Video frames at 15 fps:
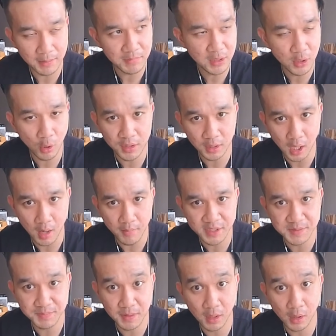Let me know in the
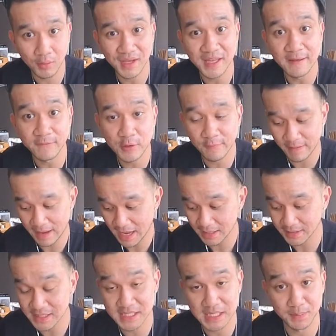comments below if you've
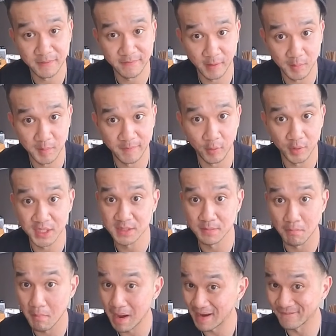had this type of pho before.
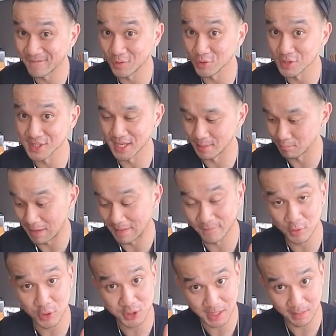This is my first time.
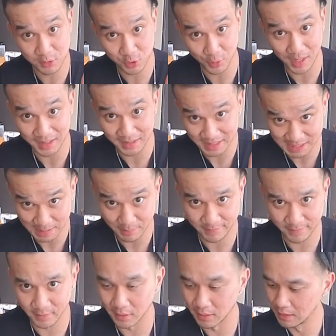My first time trying this
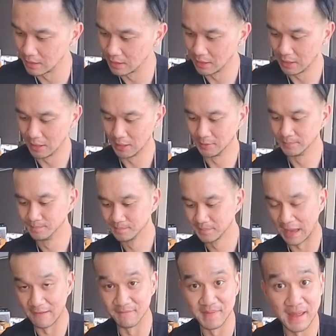type of pho.
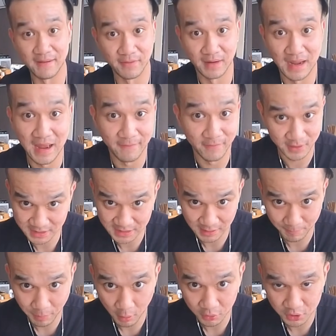I've never ever
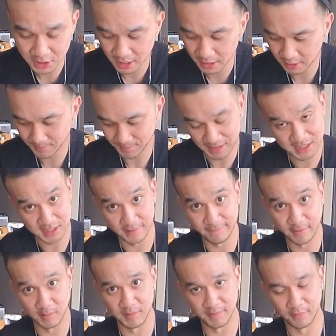seen a poached egg
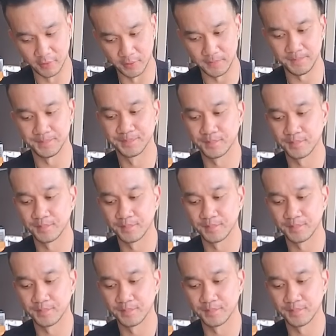inside pho before.